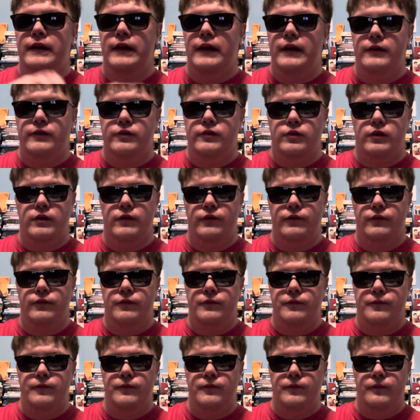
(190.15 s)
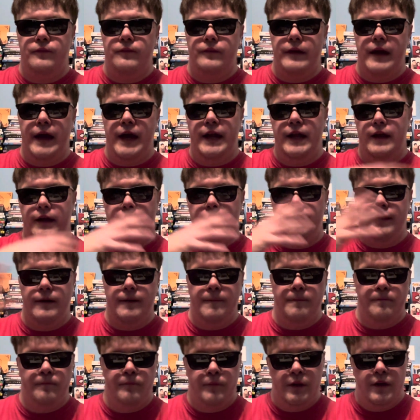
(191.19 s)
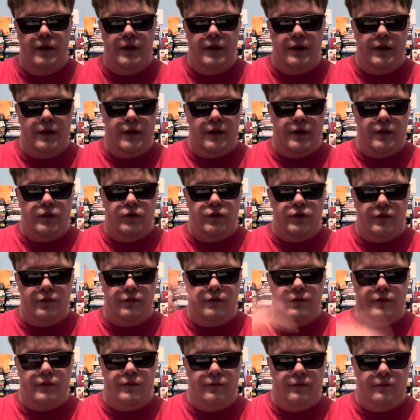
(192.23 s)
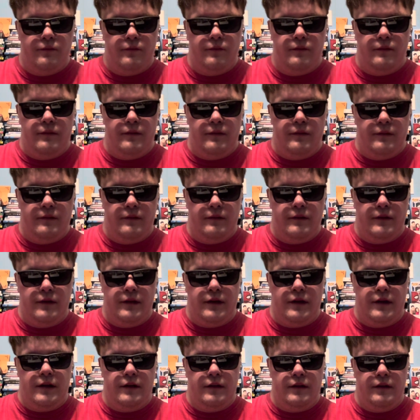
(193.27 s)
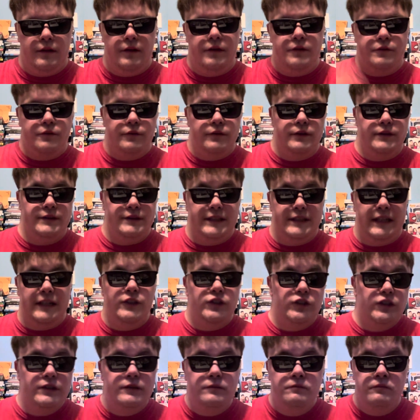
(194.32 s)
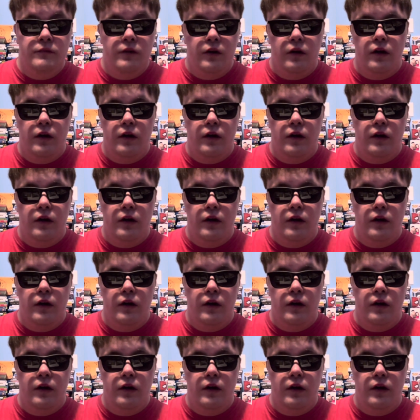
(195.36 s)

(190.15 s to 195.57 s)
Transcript: literalization